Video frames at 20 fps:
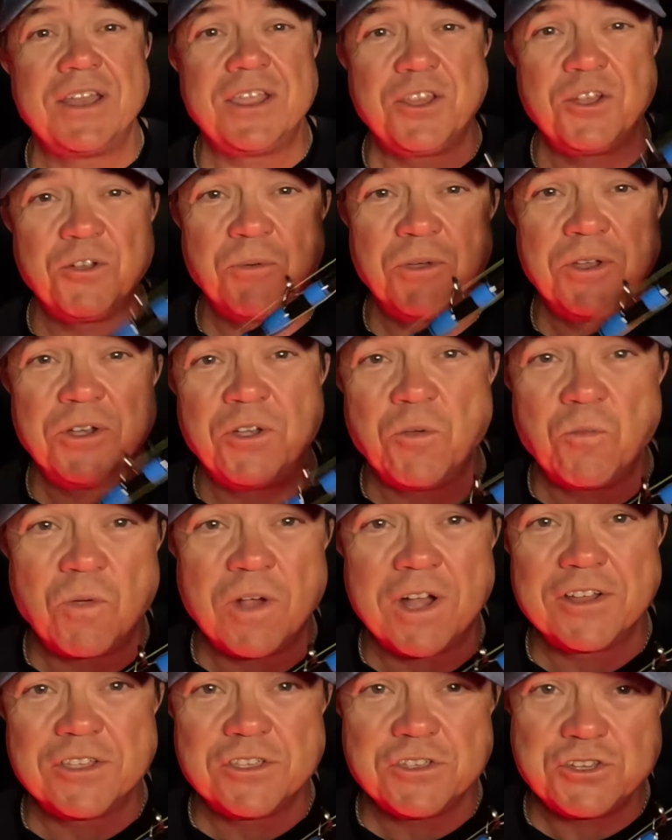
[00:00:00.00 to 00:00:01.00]
Now you're wondering,
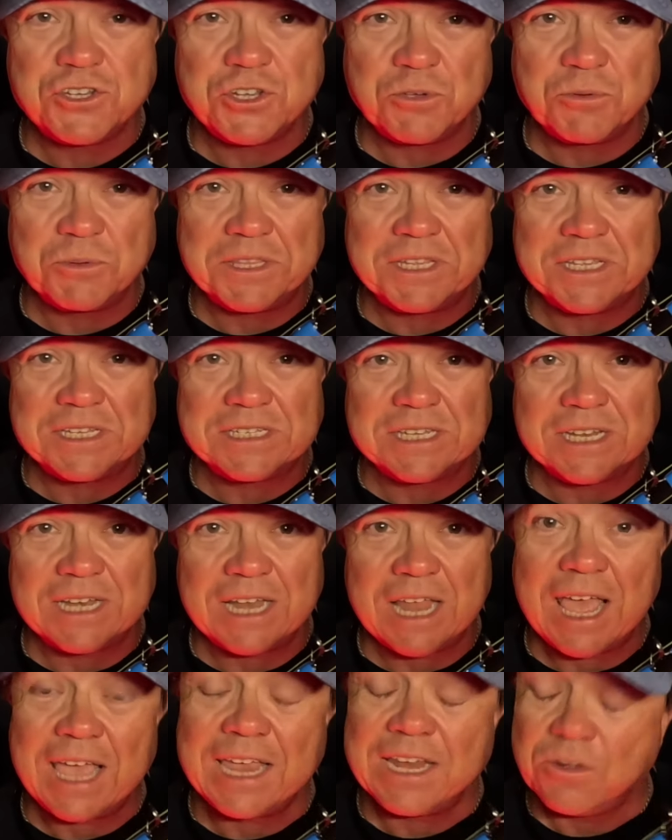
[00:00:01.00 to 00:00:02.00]
why are you showing this at
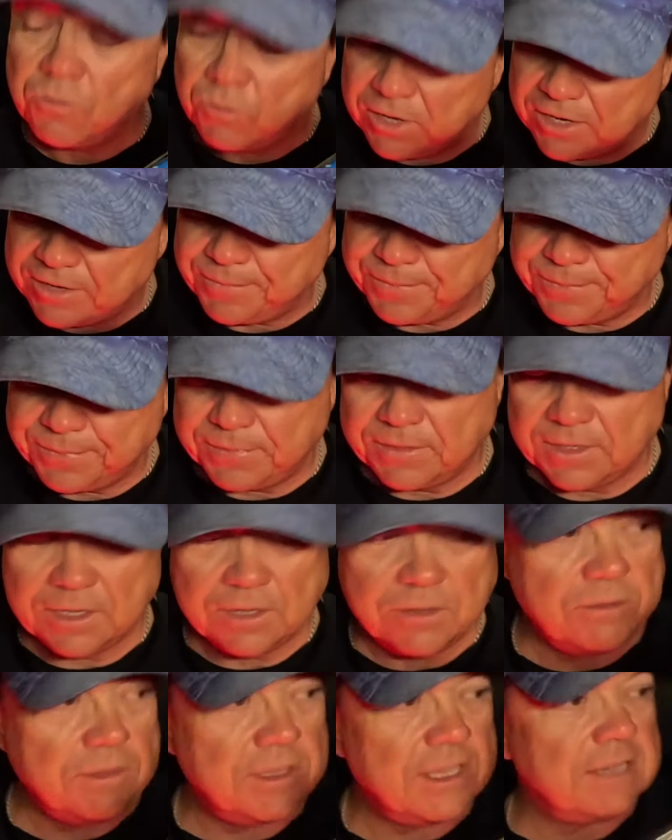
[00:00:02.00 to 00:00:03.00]
night? Well, the
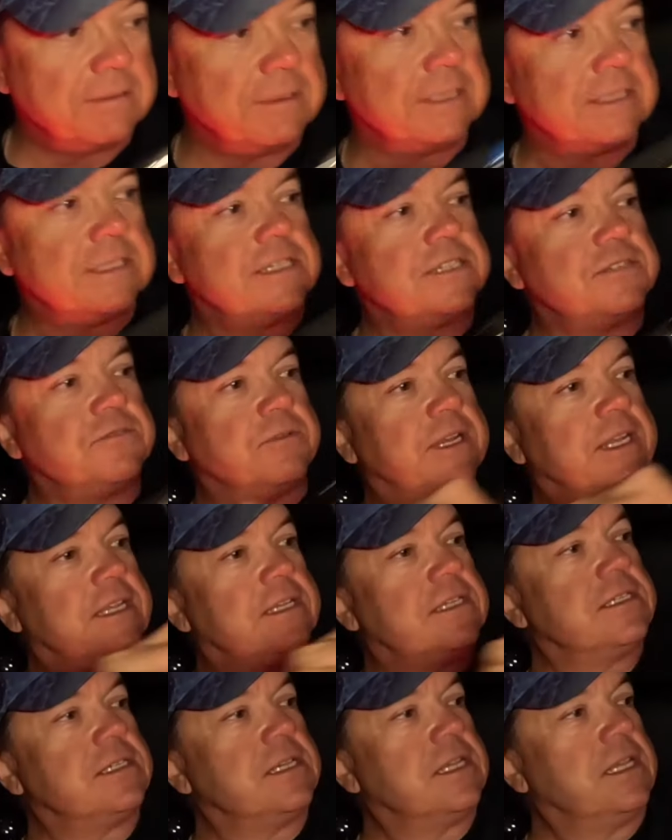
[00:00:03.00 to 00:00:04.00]
cool thing about this one
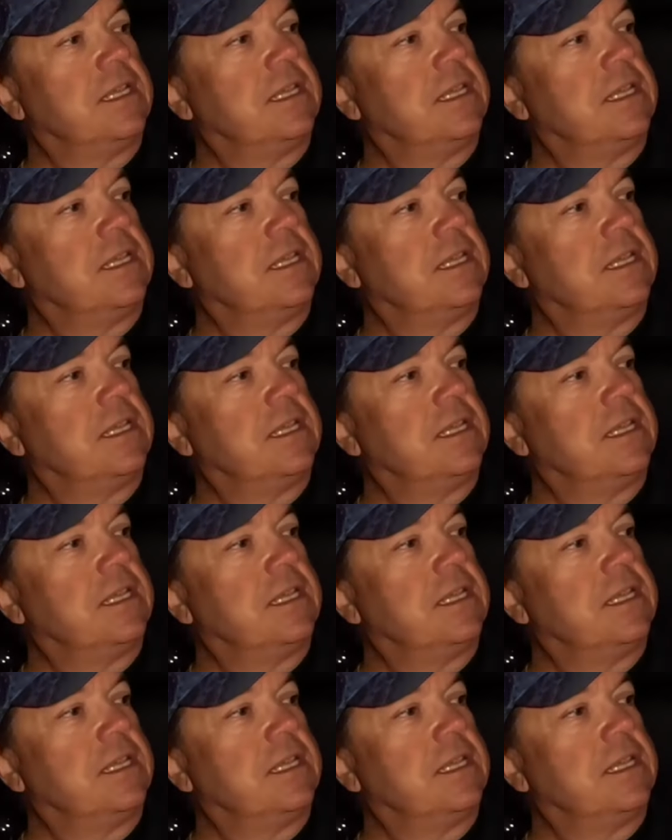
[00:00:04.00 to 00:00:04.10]
is,